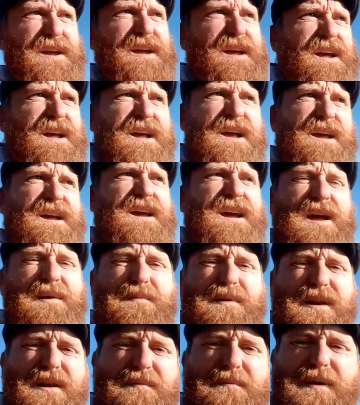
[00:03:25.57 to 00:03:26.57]
a £1
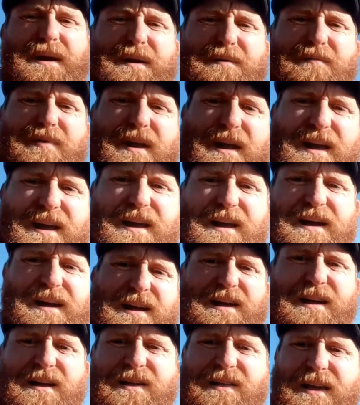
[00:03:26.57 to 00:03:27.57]
million player,
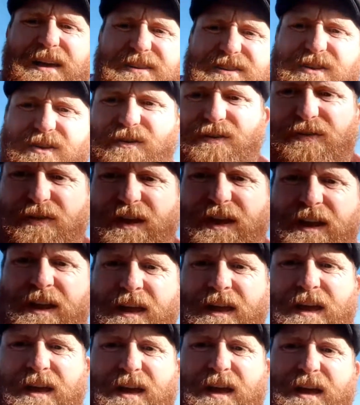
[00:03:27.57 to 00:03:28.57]
that sort of thing,
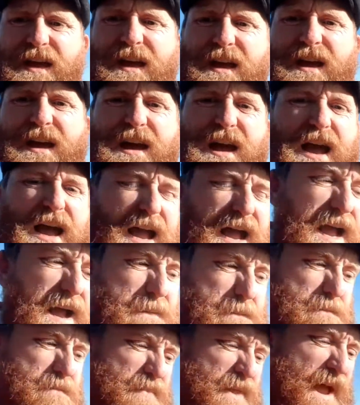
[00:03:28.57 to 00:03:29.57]

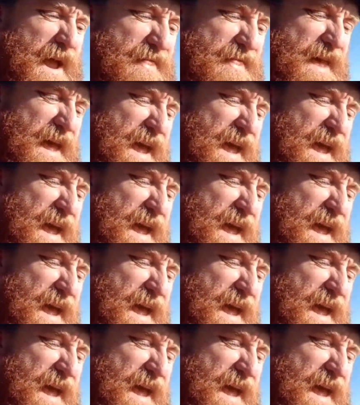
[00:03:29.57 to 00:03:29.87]
and